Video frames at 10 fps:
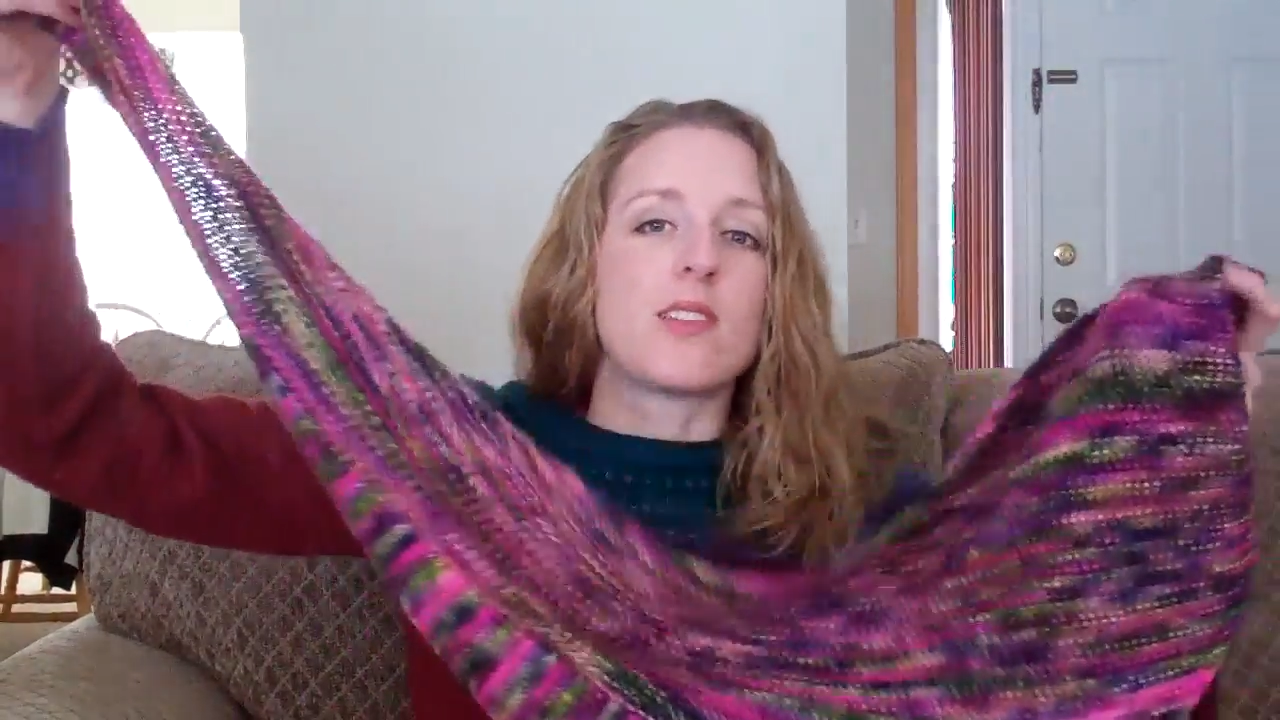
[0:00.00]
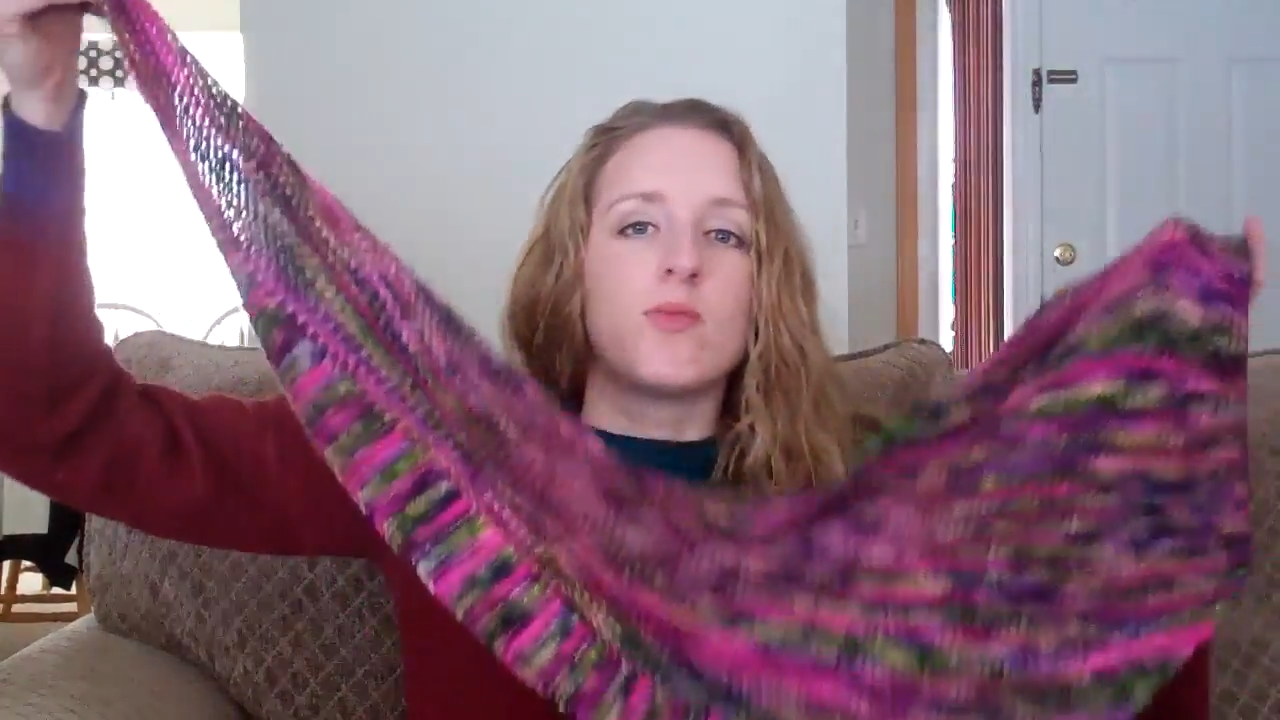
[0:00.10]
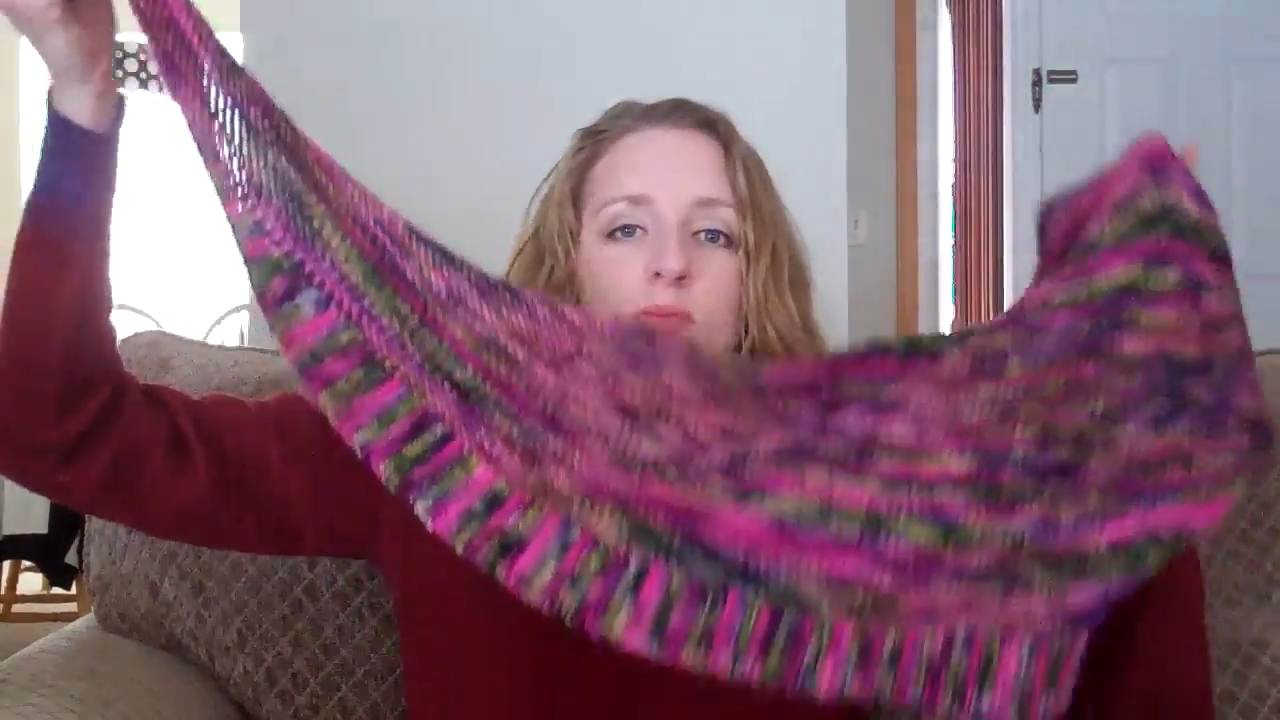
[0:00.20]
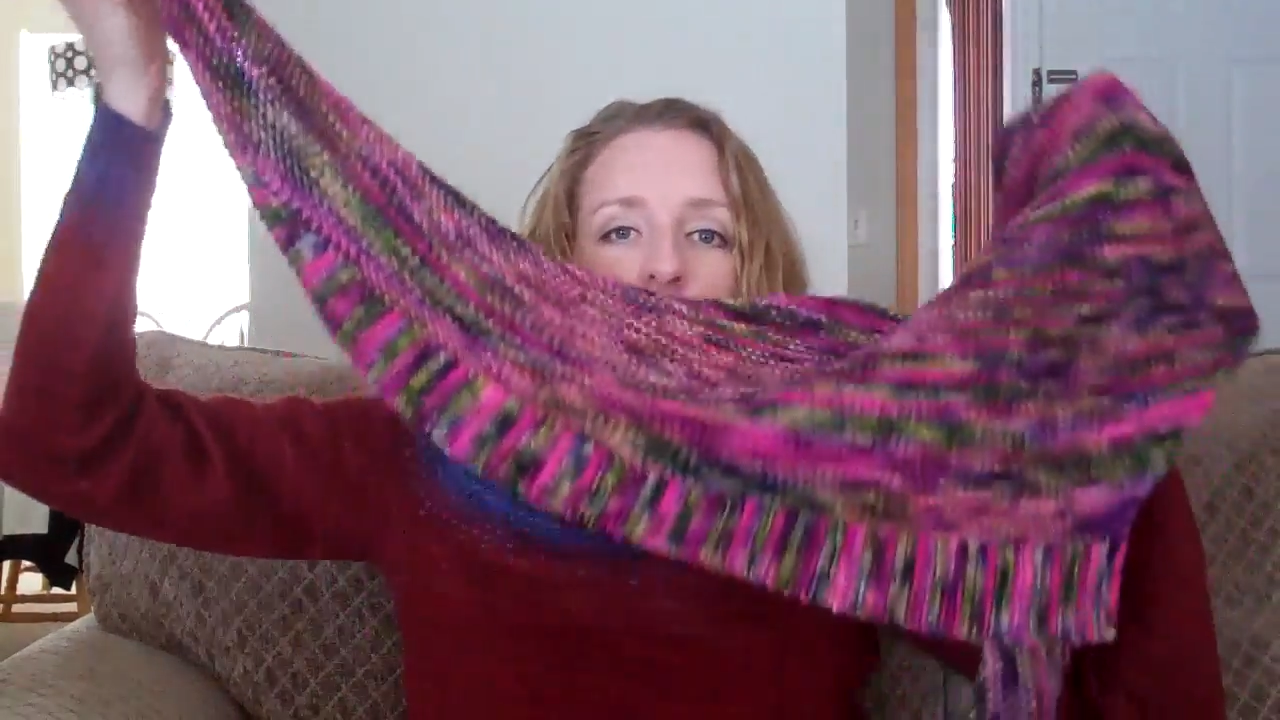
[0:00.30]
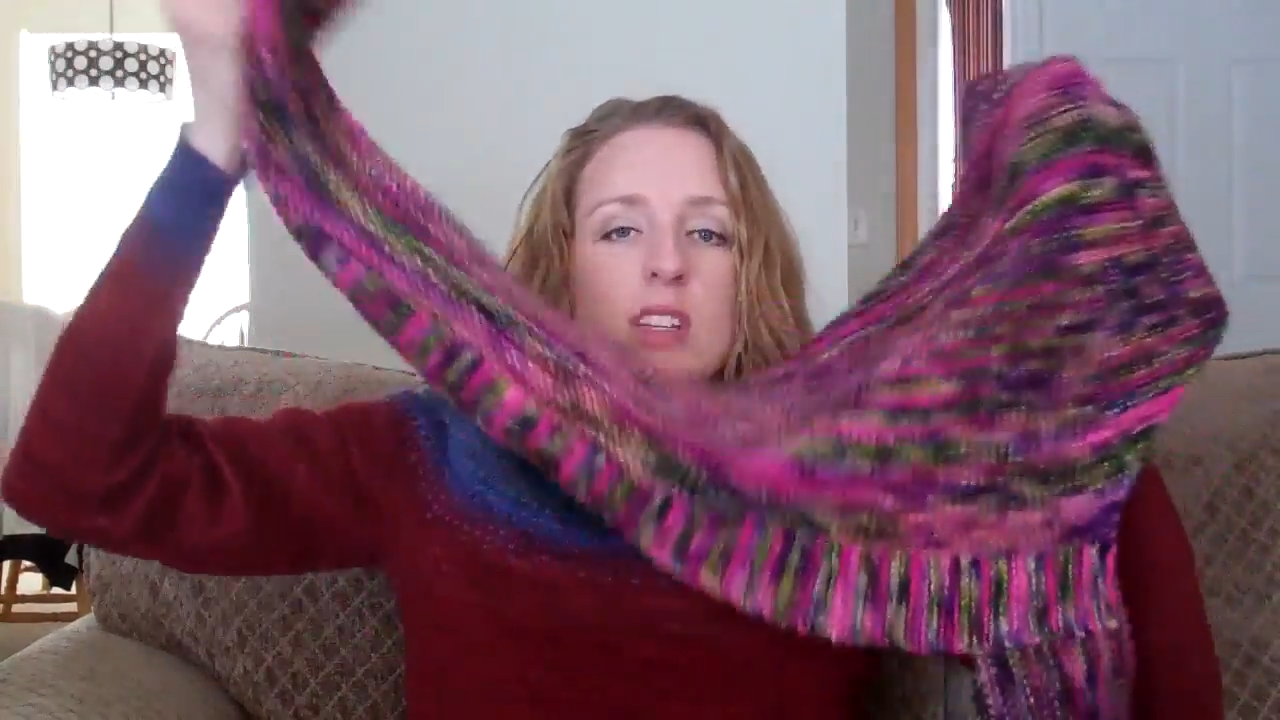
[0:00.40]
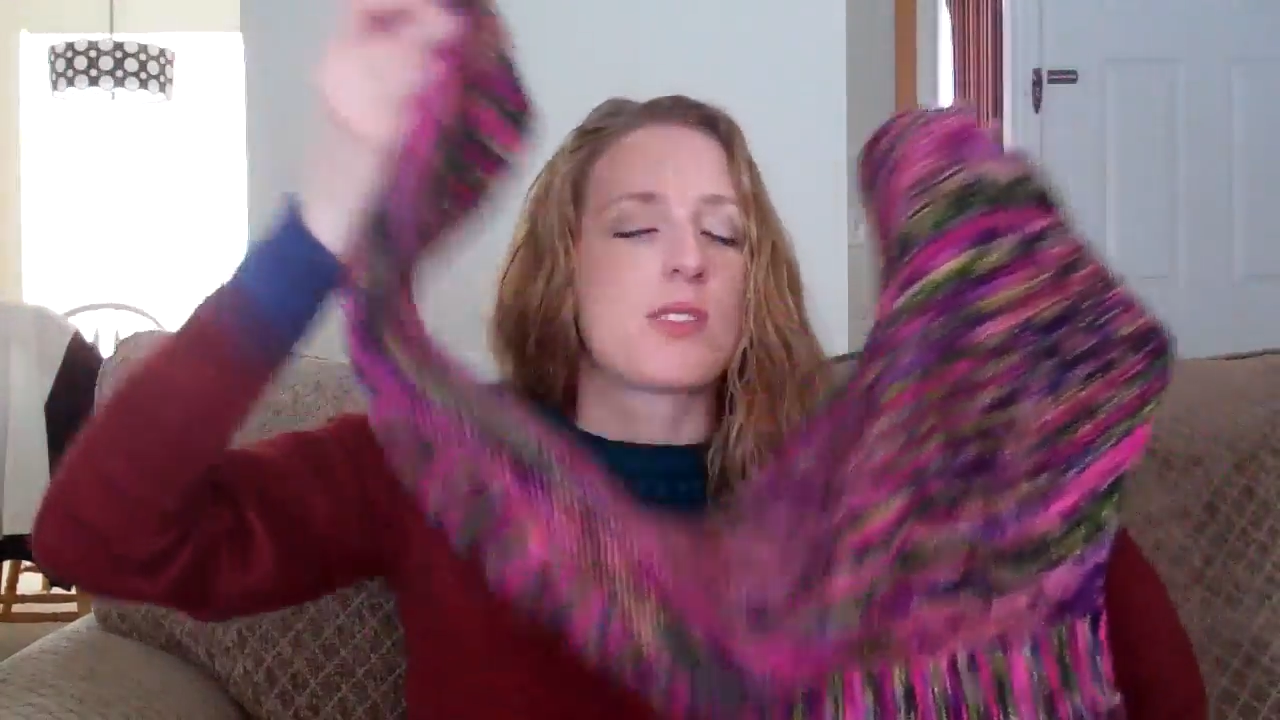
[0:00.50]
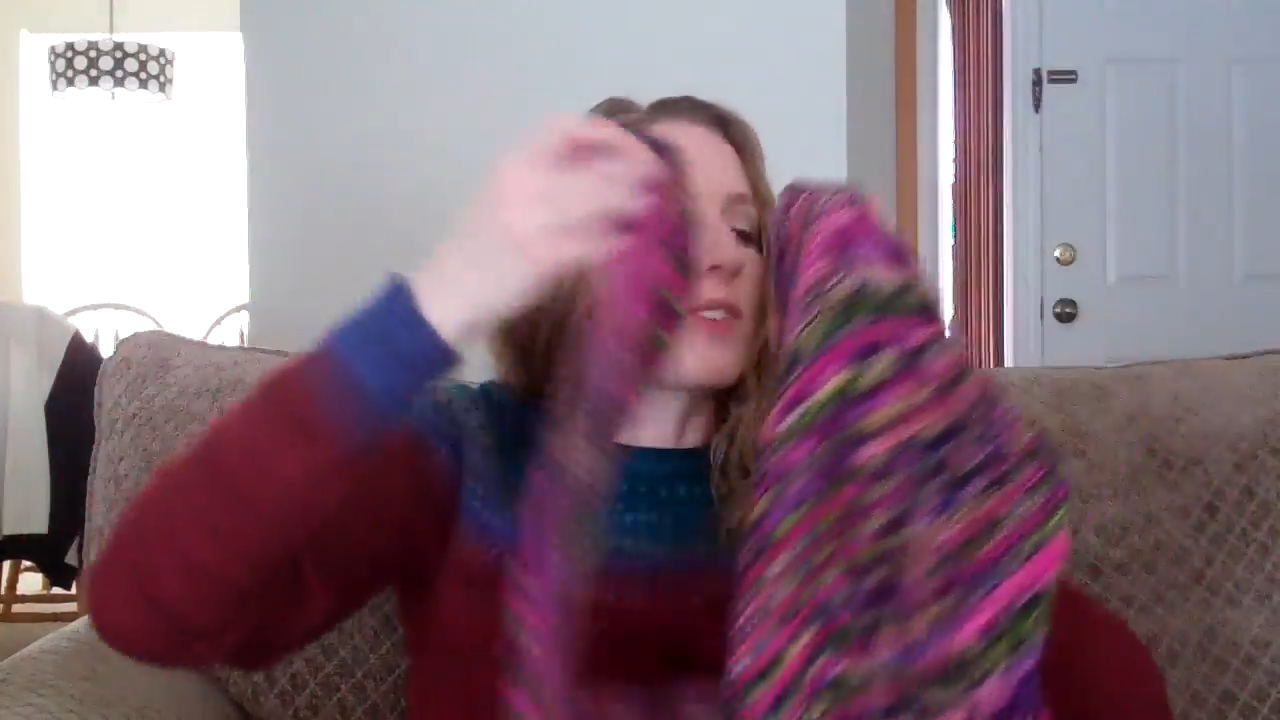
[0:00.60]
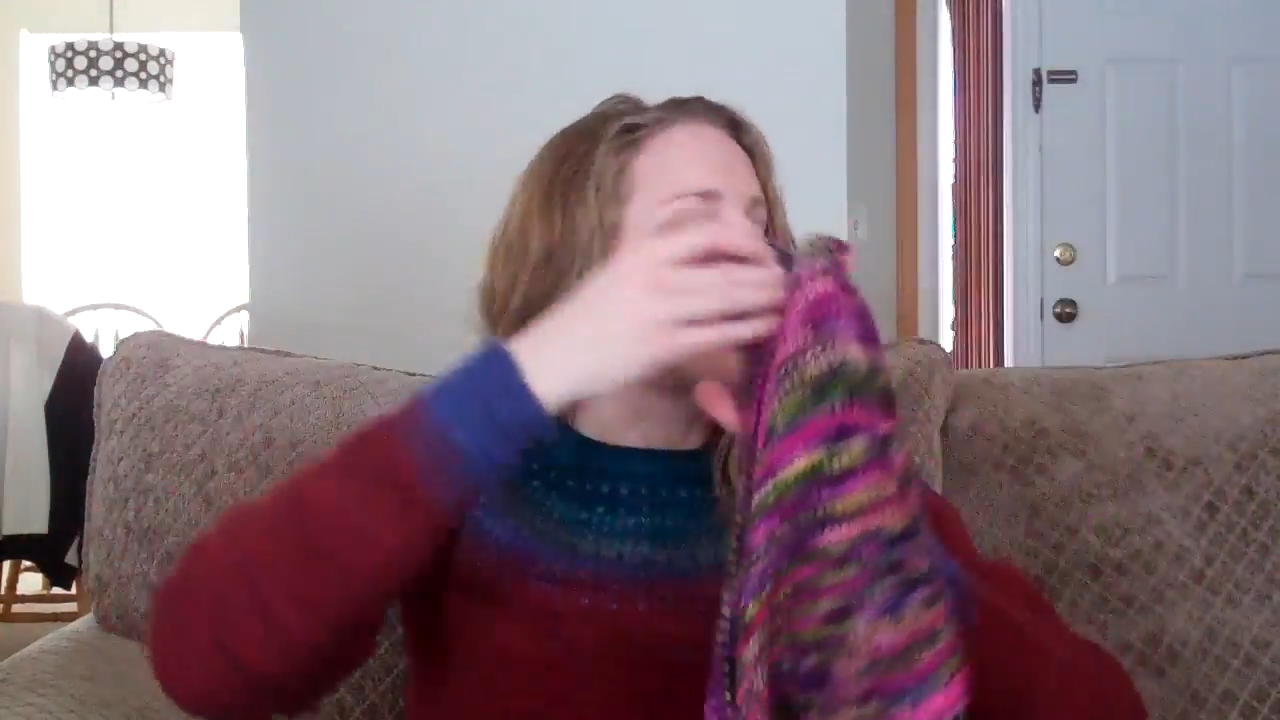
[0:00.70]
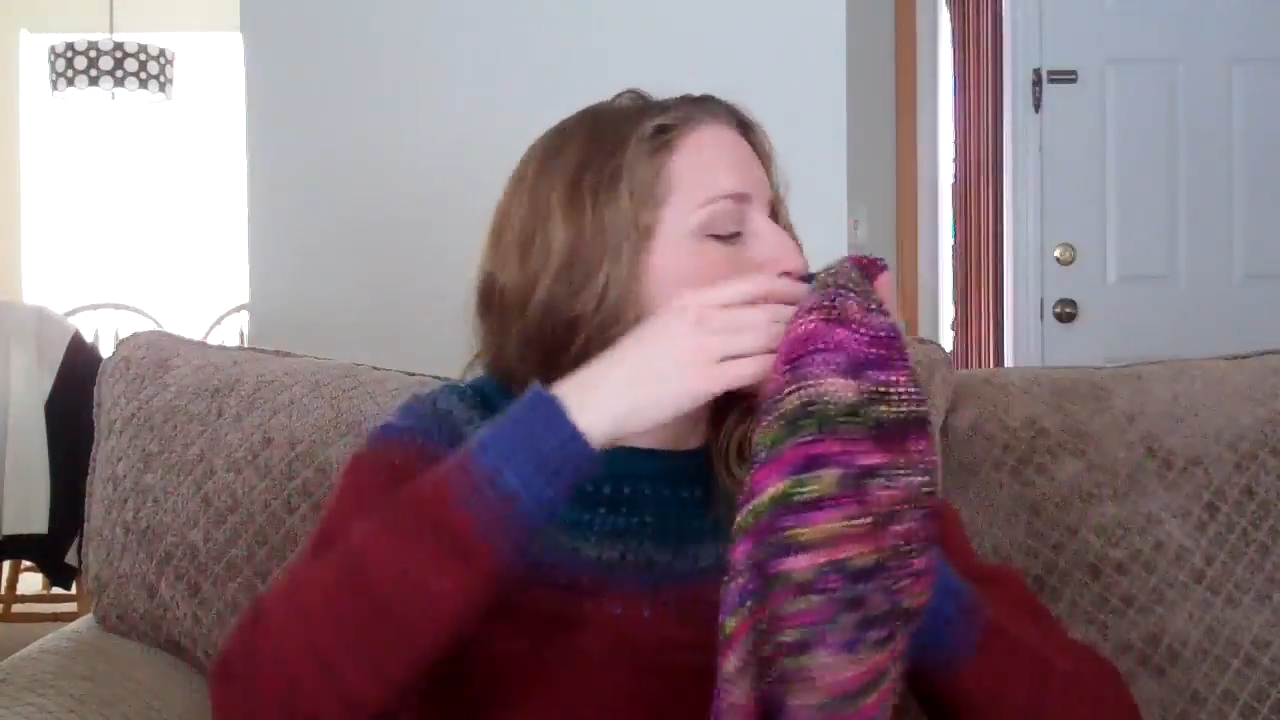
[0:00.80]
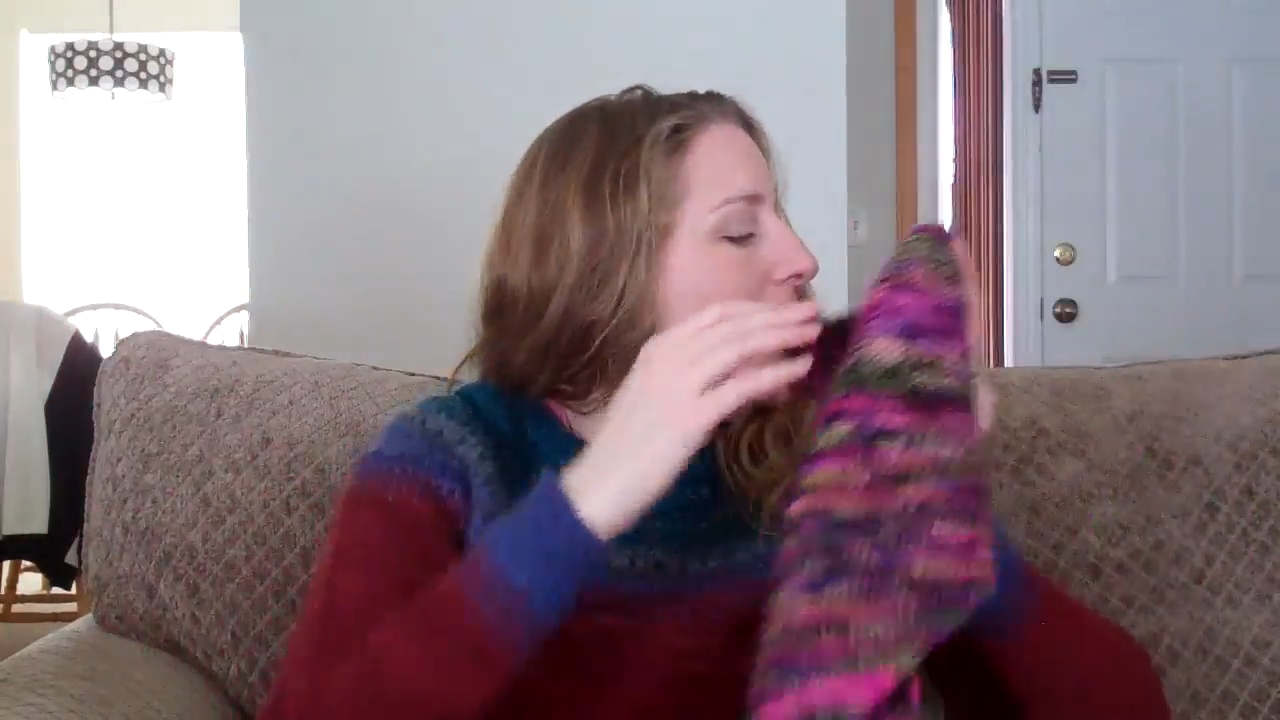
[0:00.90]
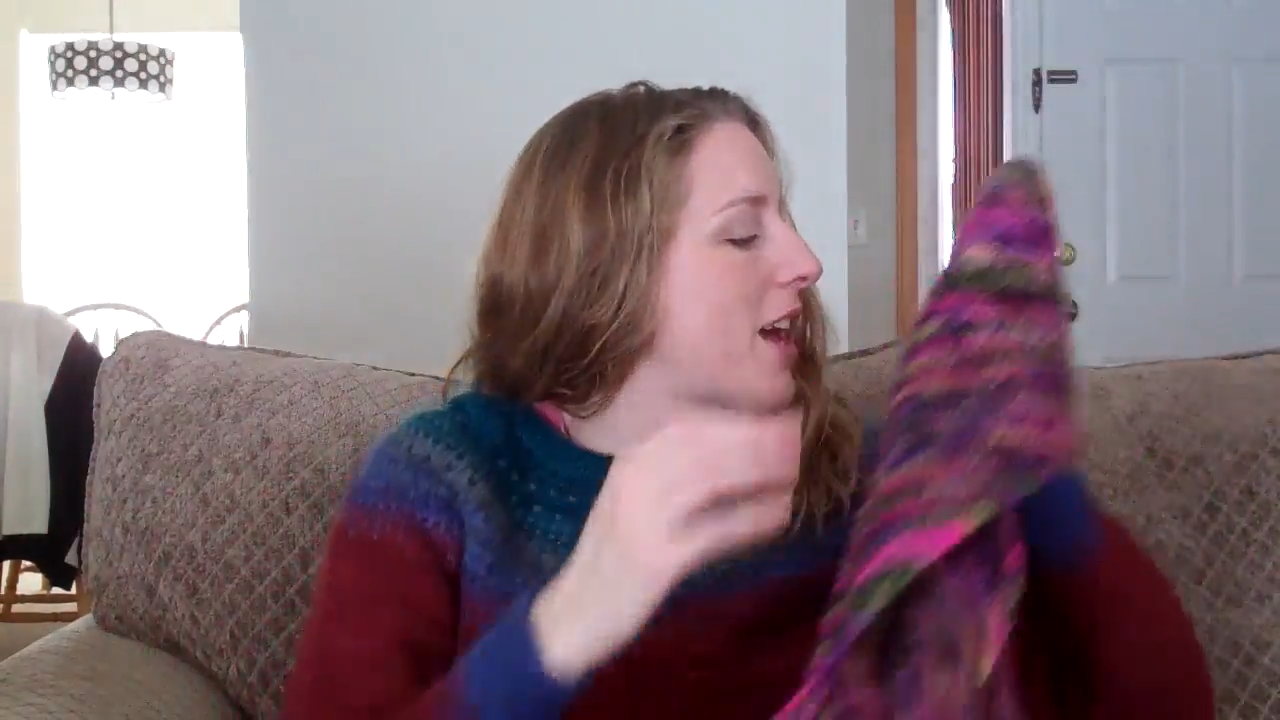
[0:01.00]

done. It's finished.